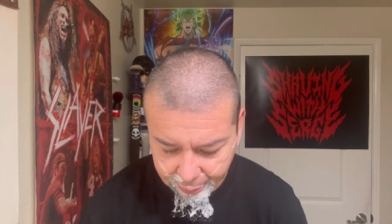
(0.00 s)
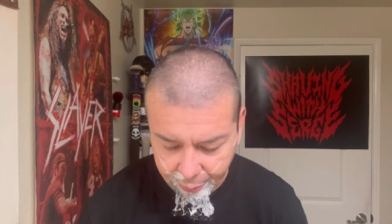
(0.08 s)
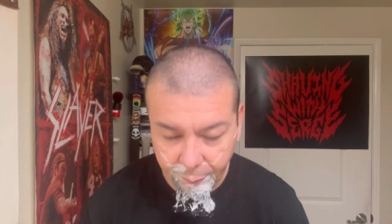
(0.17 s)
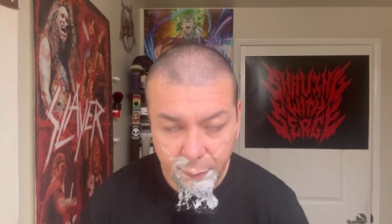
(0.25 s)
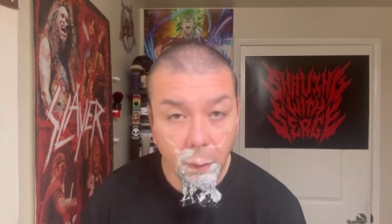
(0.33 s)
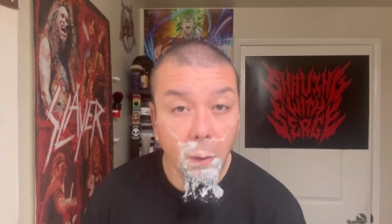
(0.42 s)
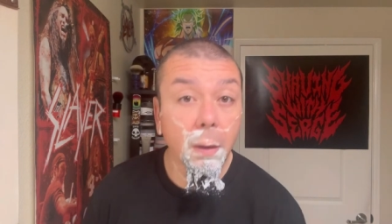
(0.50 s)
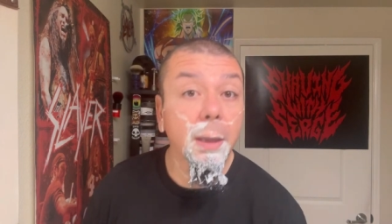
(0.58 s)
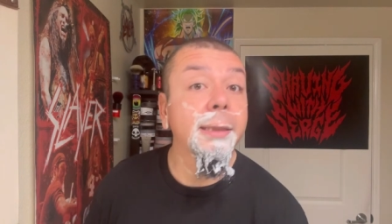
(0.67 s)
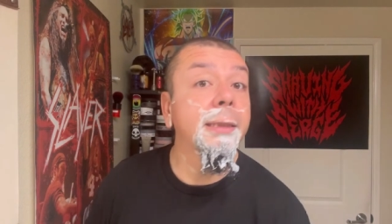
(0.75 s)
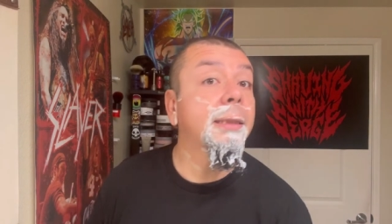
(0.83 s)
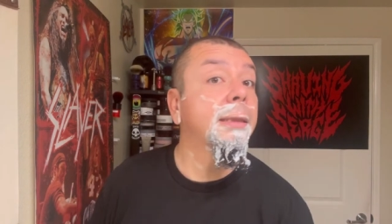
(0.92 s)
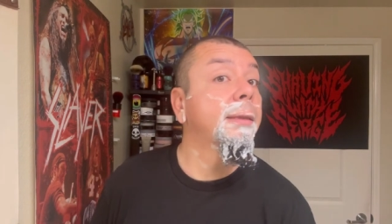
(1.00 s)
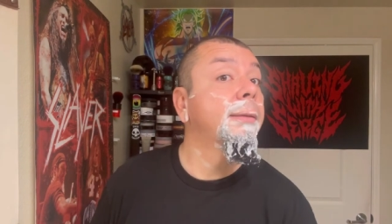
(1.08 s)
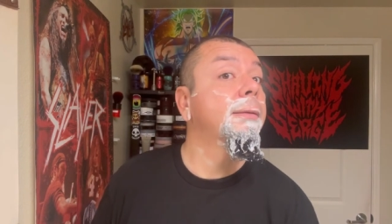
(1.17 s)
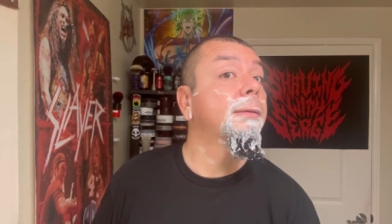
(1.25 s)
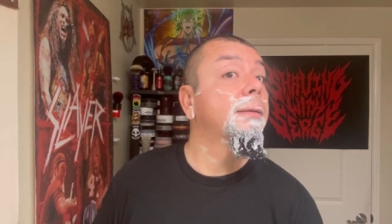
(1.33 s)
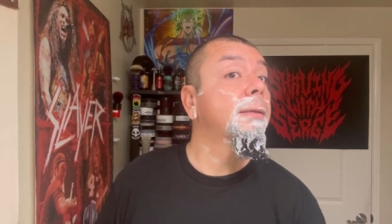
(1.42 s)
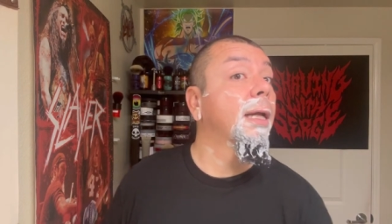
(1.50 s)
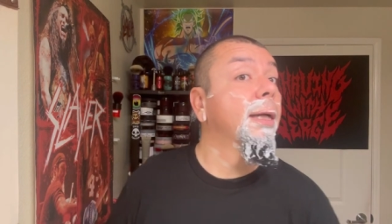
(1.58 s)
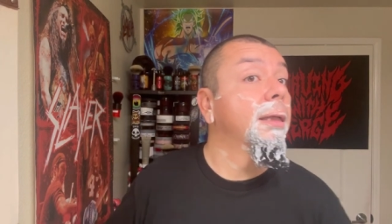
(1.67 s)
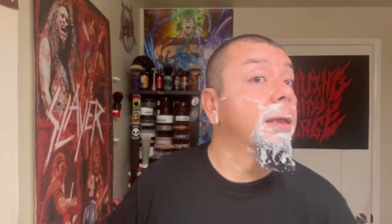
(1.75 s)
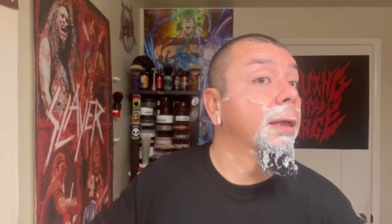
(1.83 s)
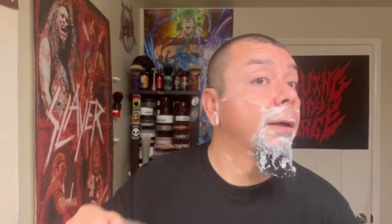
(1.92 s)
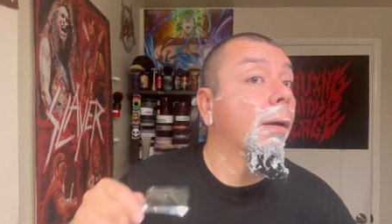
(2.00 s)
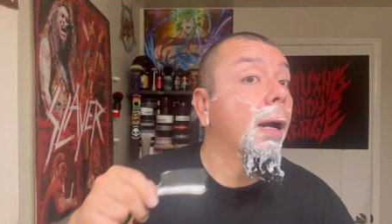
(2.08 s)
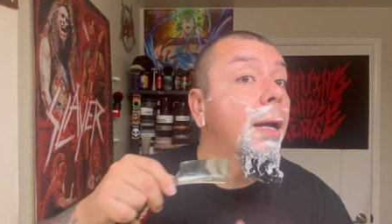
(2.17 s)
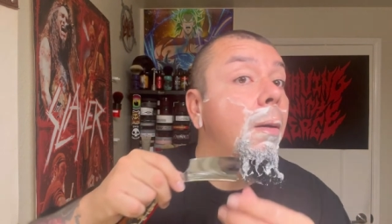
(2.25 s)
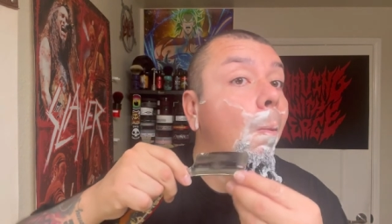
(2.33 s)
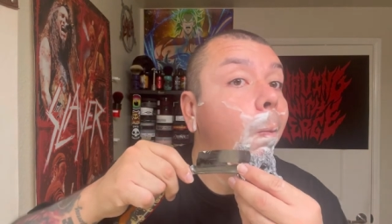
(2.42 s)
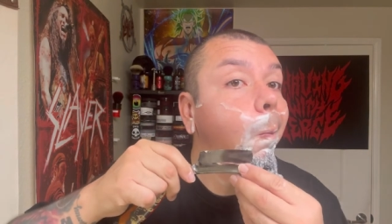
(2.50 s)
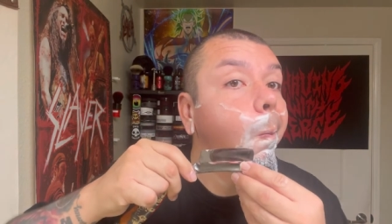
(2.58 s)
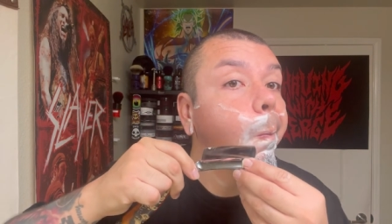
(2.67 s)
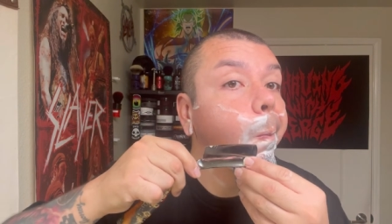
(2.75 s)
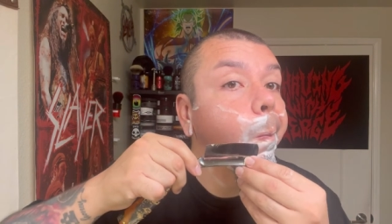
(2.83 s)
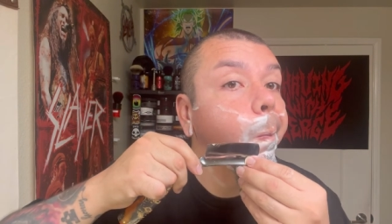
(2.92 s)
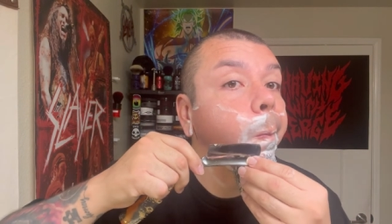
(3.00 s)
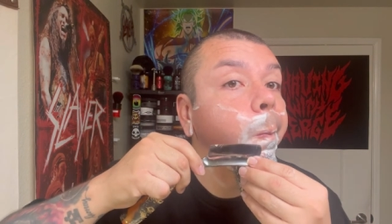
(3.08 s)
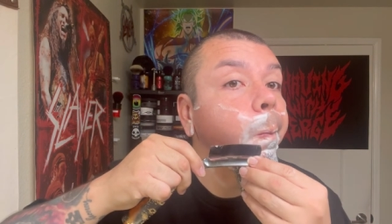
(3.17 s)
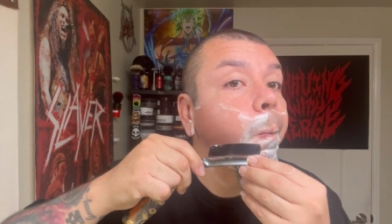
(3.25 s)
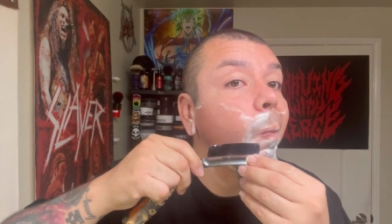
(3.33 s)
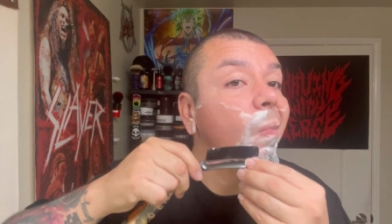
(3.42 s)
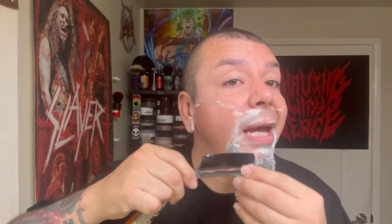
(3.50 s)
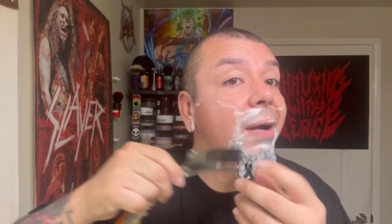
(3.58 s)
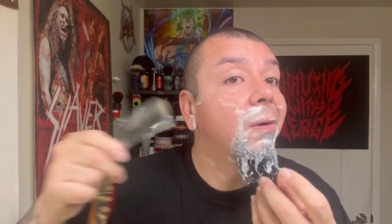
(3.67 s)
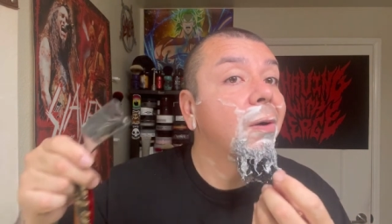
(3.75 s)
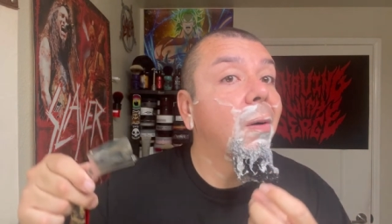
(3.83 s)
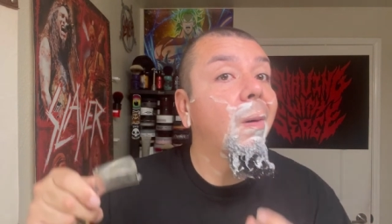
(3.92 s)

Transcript: And of course, I need it, right? They don't go